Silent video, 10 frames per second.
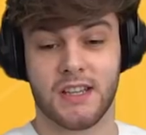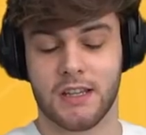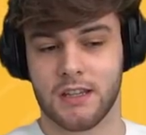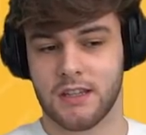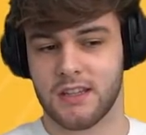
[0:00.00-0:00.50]

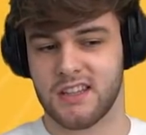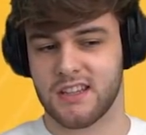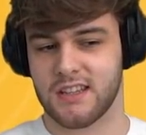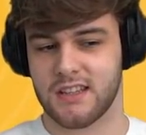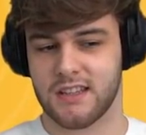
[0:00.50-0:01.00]

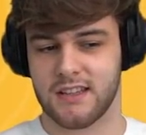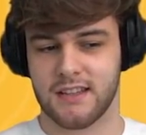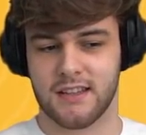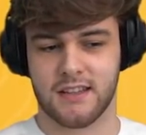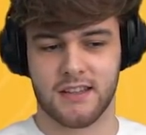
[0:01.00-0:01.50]

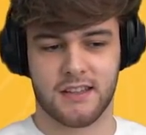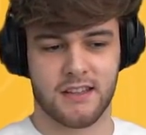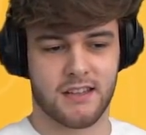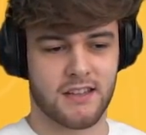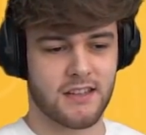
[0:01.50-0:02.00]

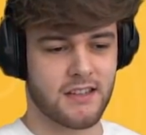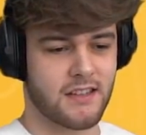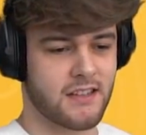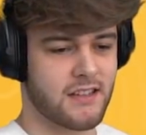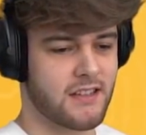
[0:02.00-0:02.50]

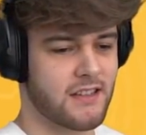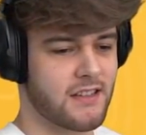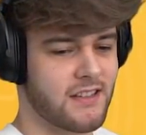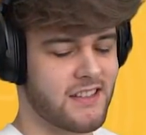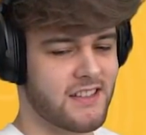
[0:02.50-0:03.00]

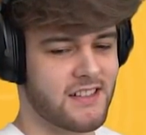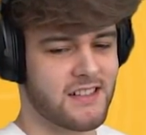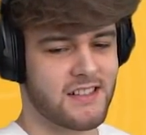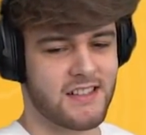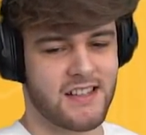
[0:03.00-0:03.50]

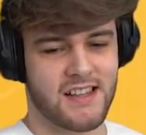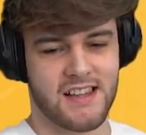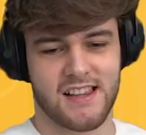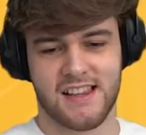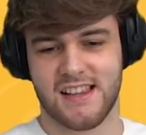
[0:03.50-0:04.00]

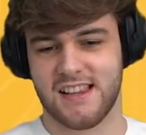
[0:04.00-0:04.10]
The person shown says nothing.